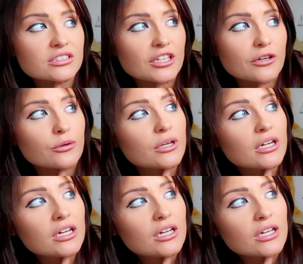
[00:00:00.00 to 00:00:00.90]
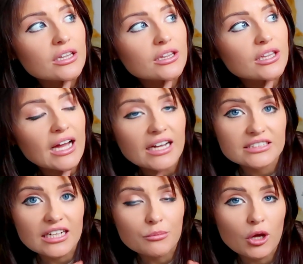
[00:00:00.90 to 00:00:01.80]
So
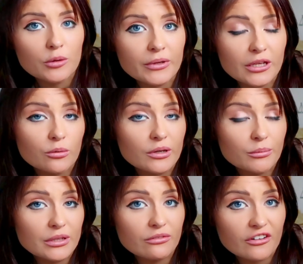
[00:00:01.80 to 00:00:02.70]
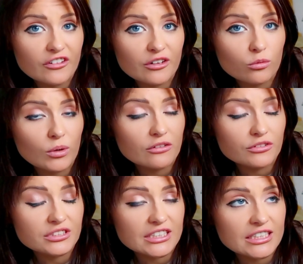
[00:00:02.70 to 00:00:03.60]
that I'm hoping will be very well
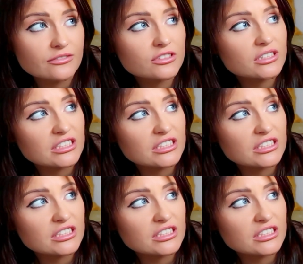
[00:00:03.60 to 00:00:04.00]
received.